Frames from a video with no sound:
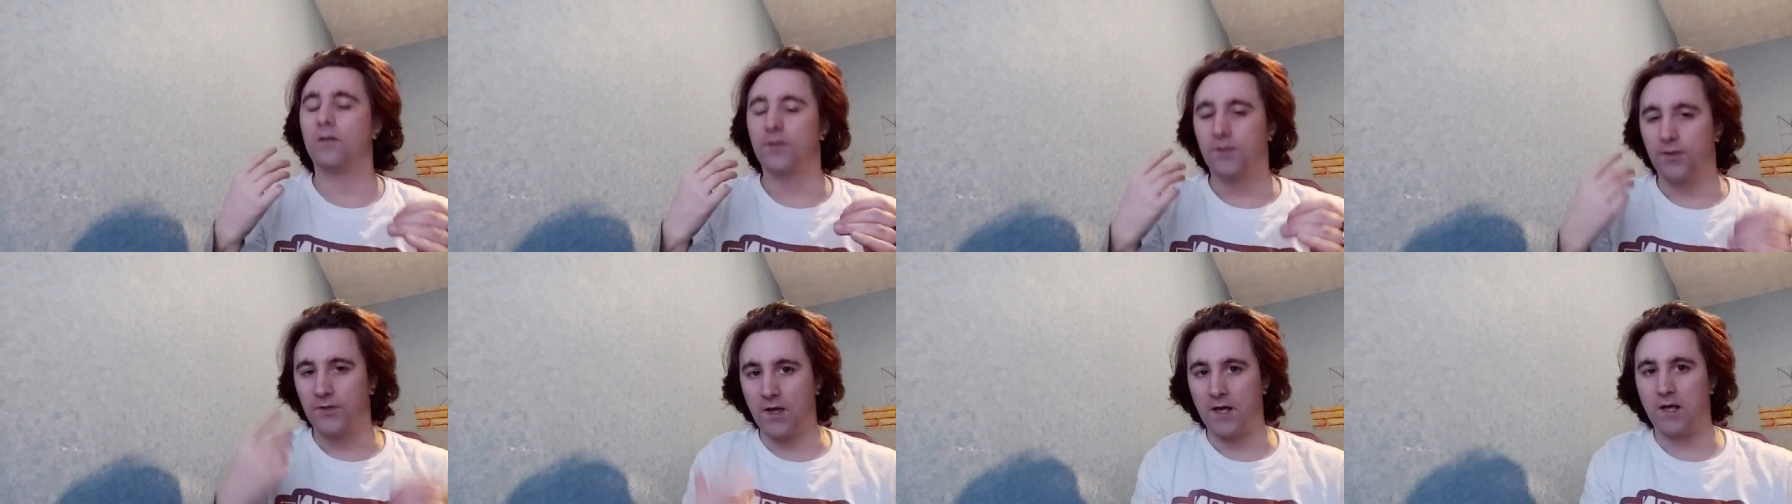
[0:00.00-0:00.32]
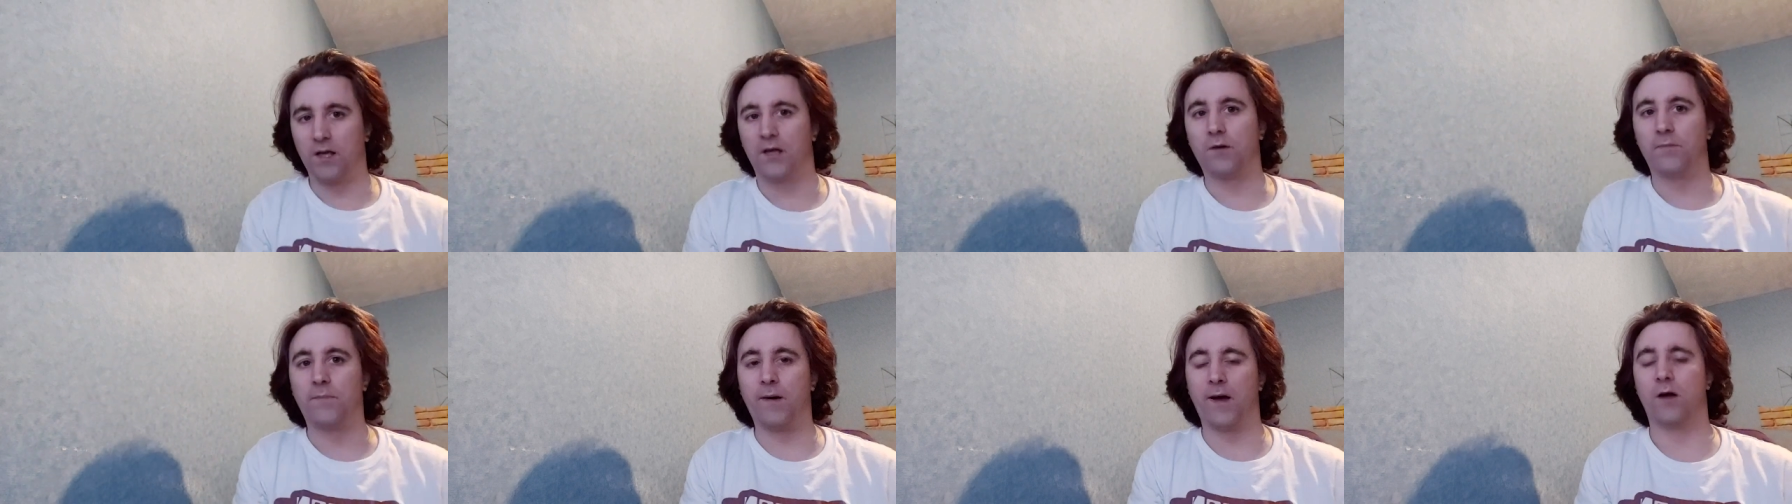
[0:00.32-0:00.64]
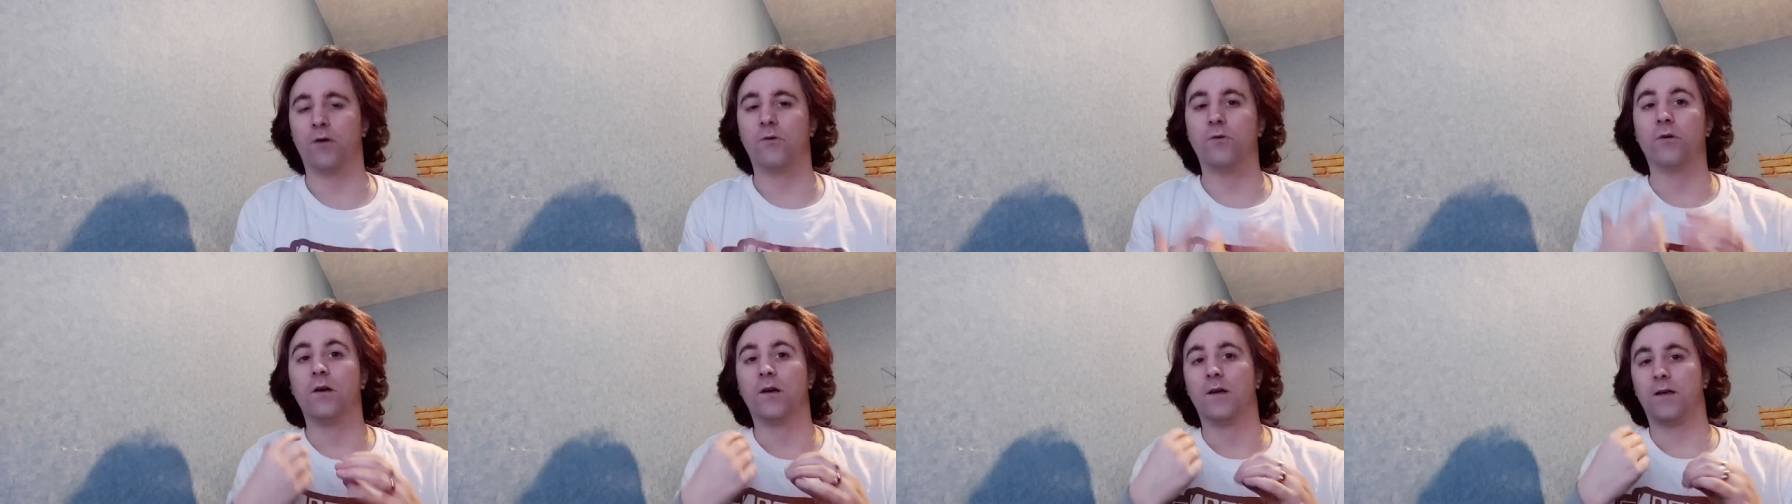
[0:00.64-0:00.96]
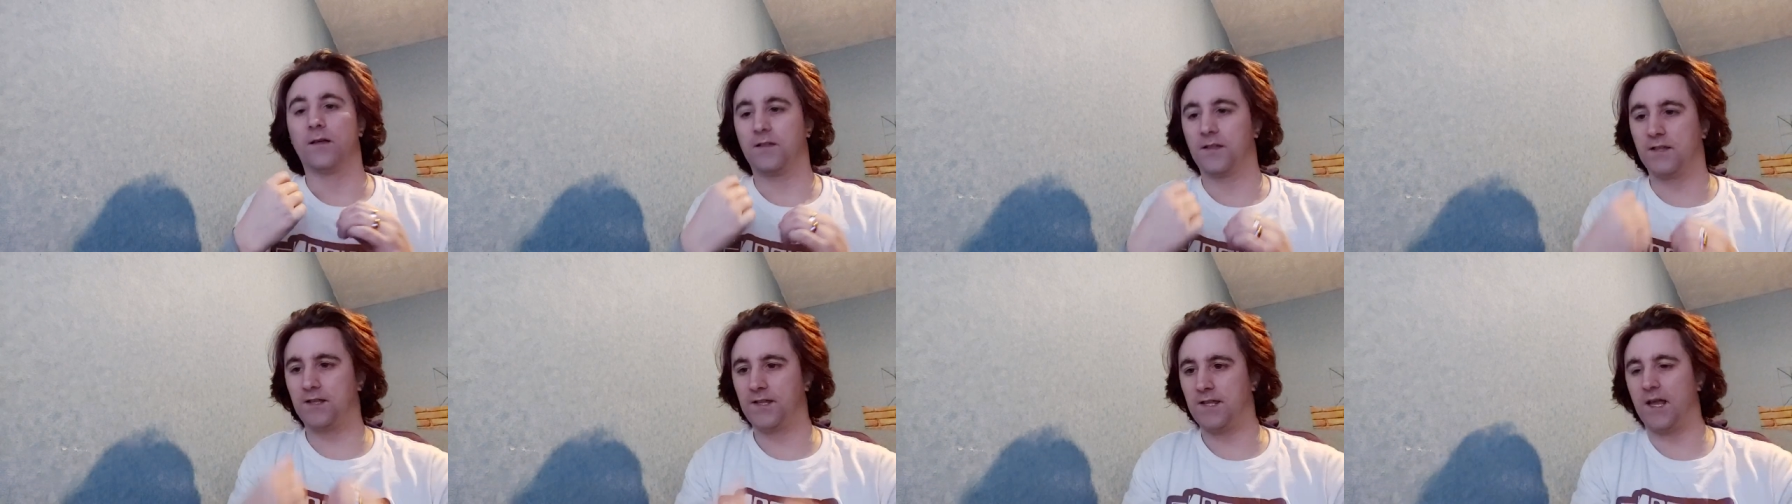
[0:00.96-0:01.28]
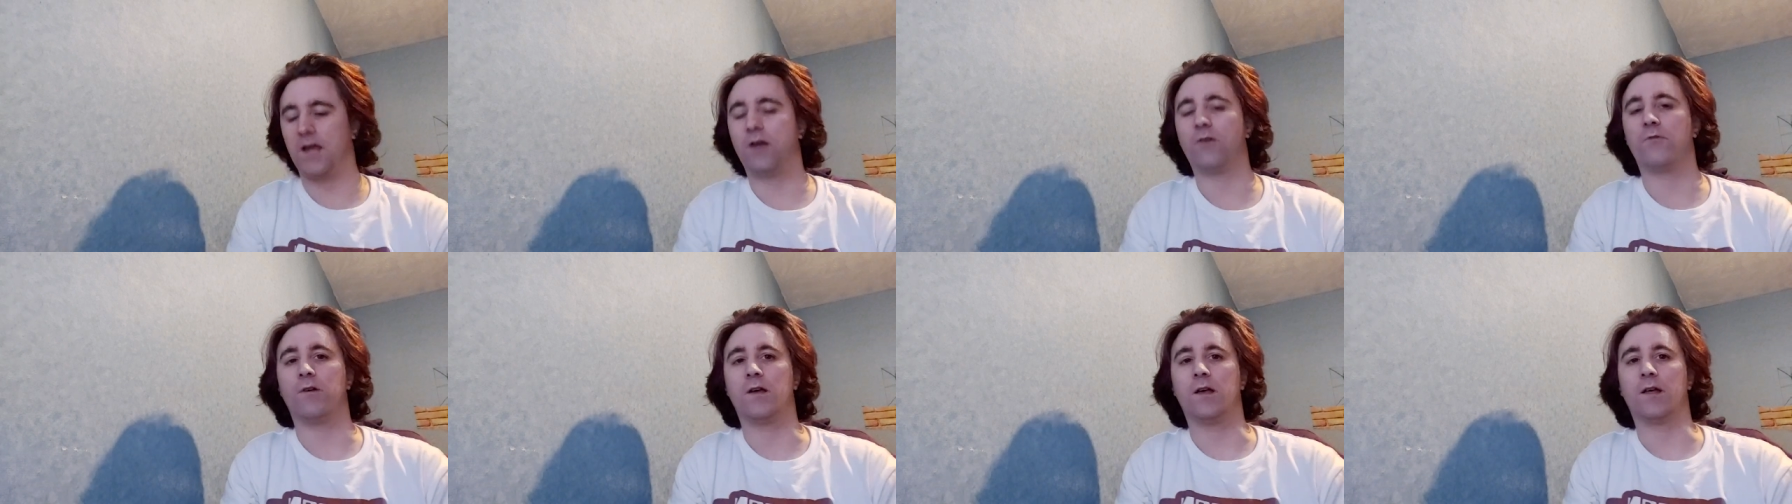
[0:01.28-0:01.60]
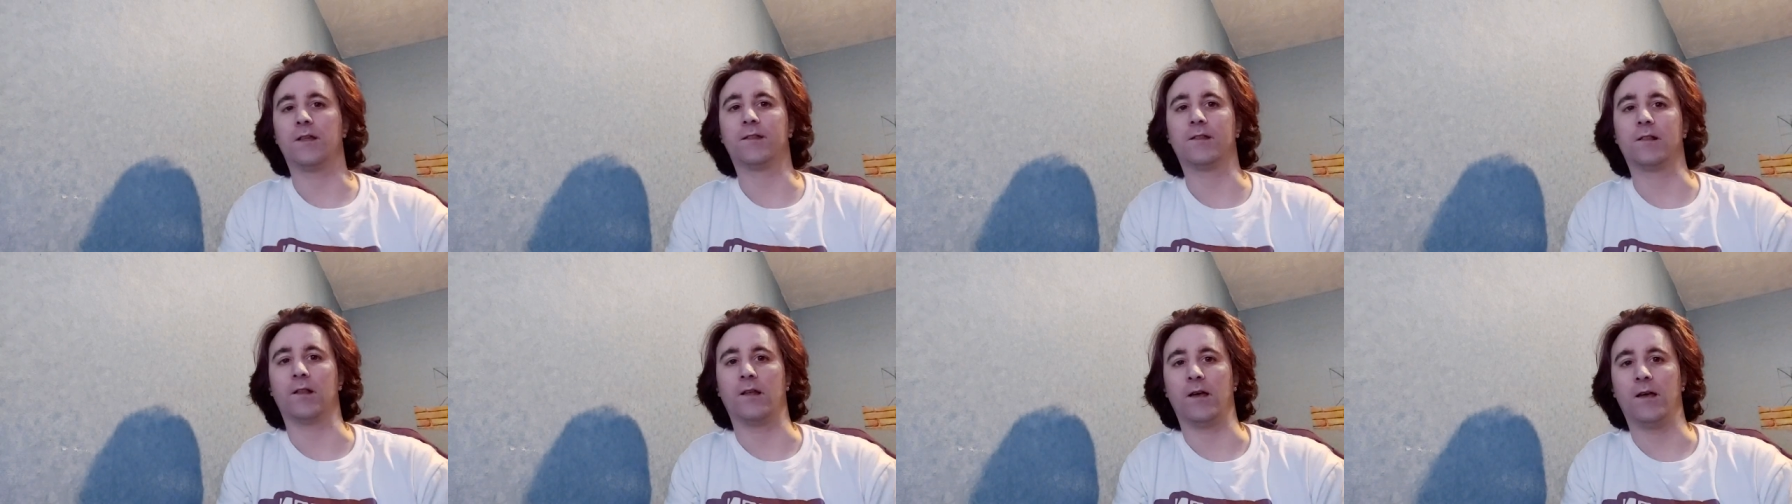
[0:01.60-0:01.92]
think about
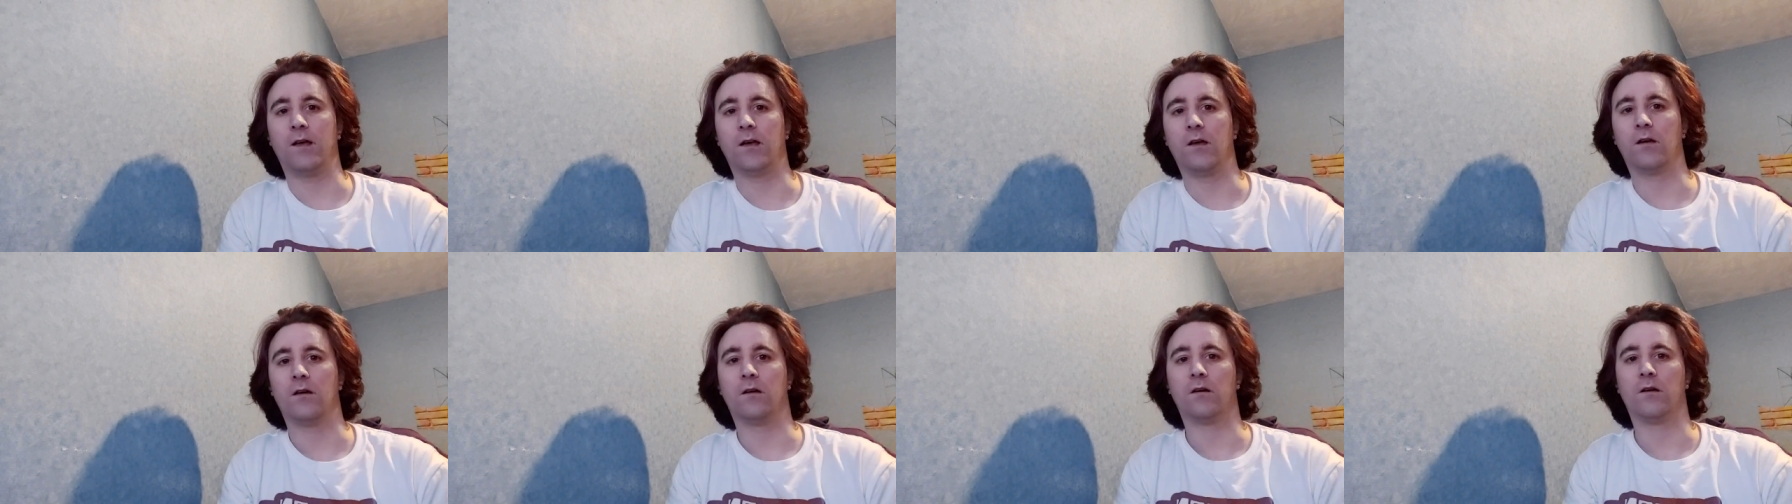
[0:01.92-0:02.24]
seriously.